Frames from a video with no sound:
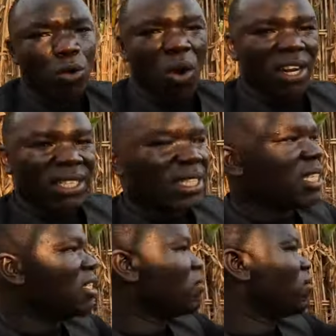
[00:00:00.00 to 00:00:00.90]

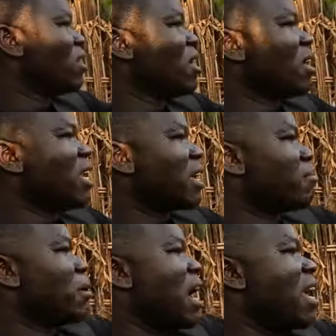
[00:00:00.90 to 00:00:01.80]
quantity, like
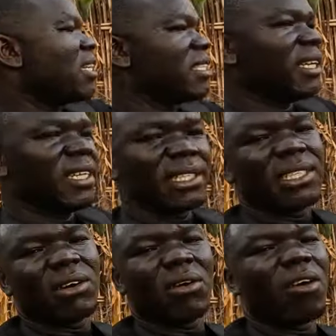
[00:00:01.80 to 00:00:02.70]
buying
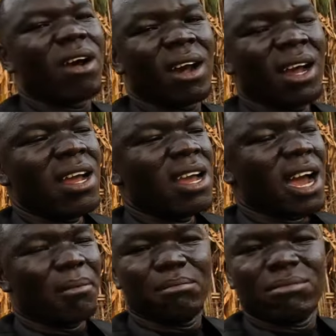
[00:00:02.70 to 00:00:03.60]
things. So
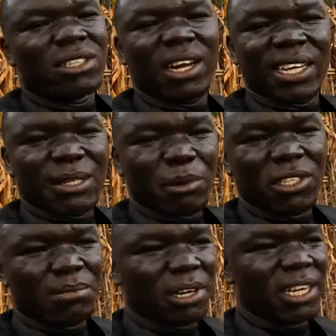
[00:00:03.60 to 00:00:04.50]

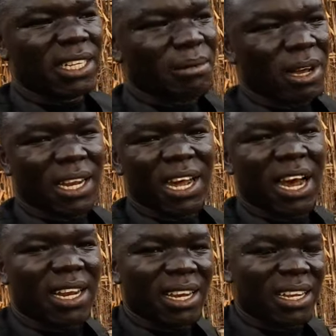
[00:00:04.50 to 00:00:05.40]
responsibility, man,
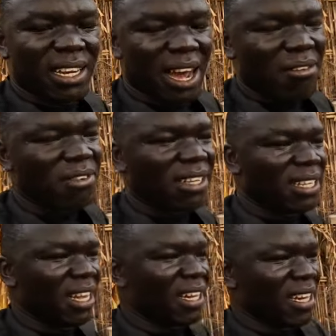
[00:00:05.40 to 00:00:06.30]
I really love
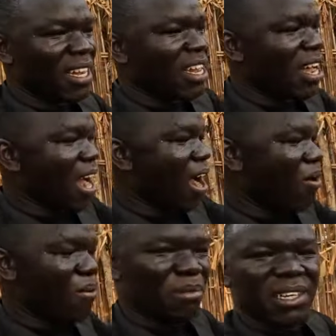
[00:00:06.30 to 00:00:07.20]
it, and
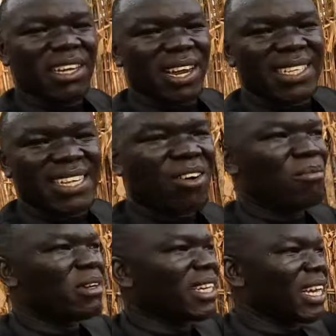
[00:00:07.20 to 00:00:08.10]
I will be great. I
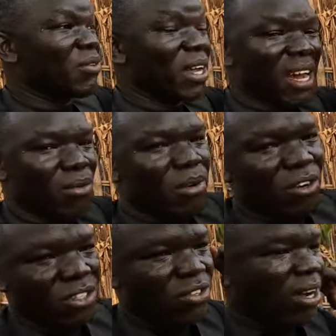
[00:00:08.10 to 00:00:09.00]
will be great when I will
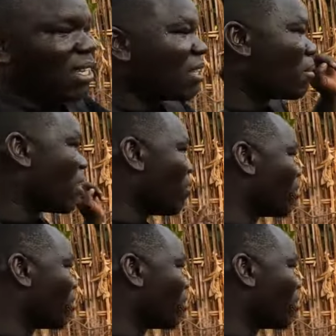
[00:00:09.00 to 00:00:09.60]
be constructing my